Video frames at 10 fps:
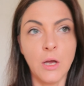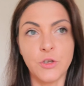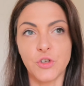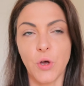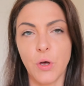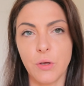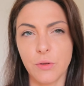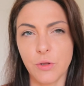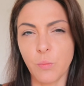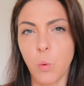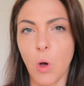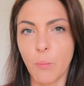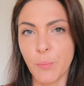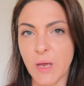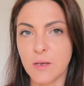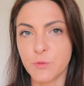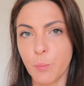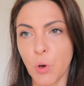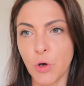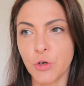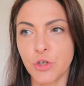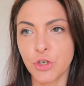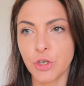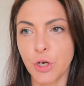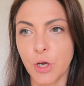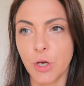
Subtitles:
so there won't be as much